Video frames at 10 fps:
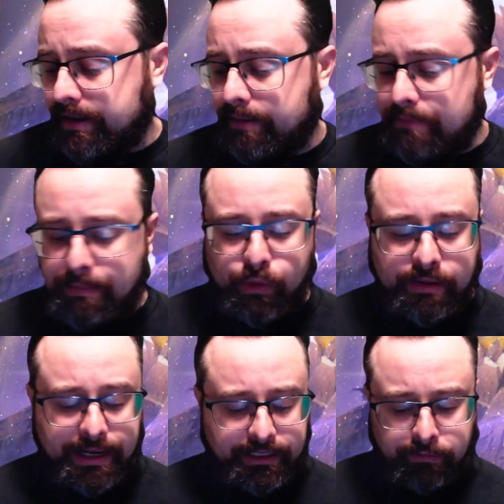Maybe one of
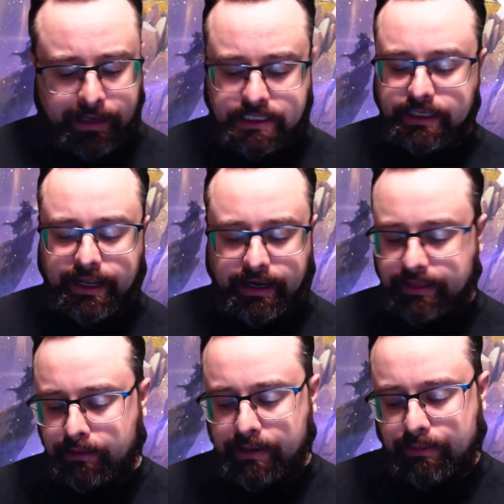my guildmates will get it,
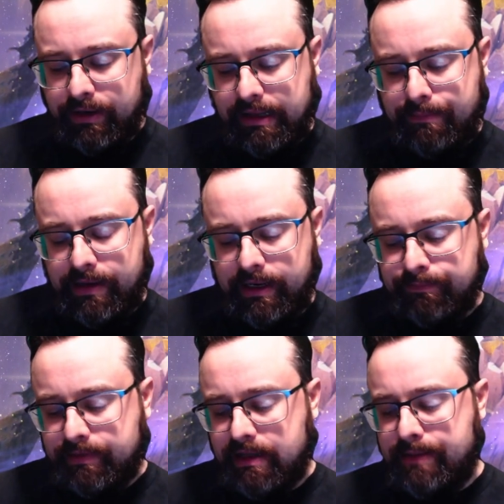and they'll be able to let me
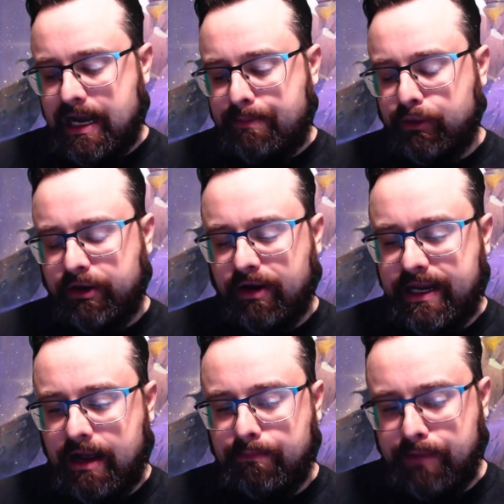hop on their account.